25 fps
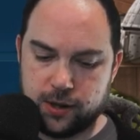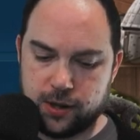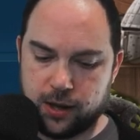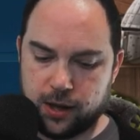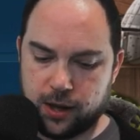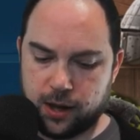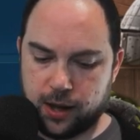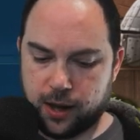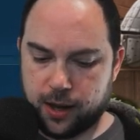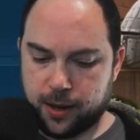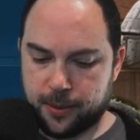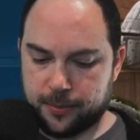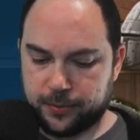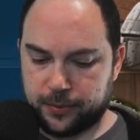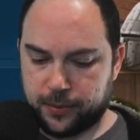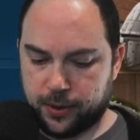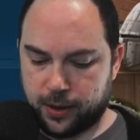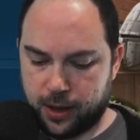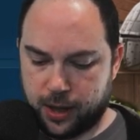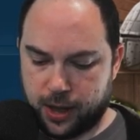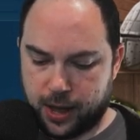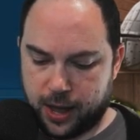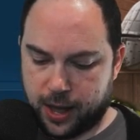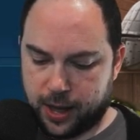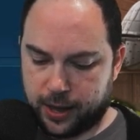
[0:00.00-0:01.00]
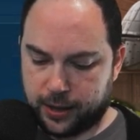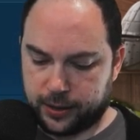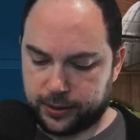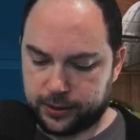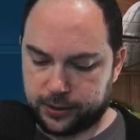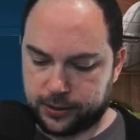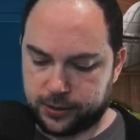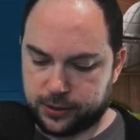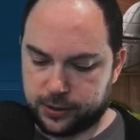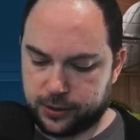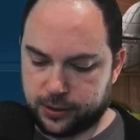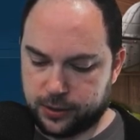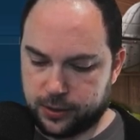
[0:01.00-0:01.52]

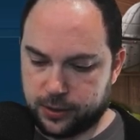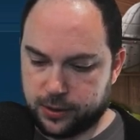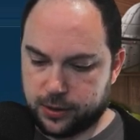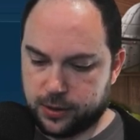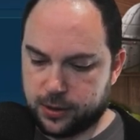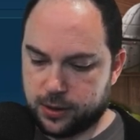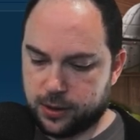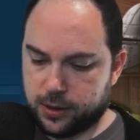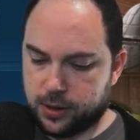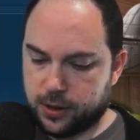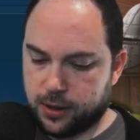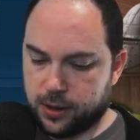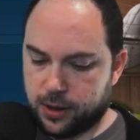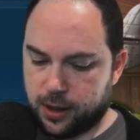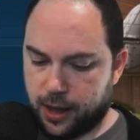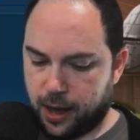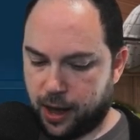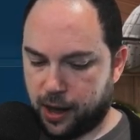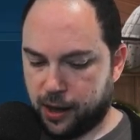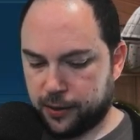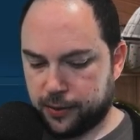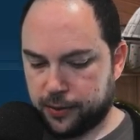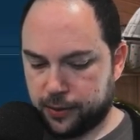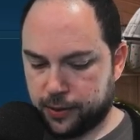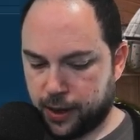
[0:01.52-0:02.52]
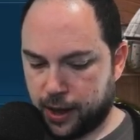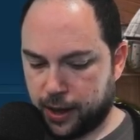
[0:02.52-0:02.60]
And yeah,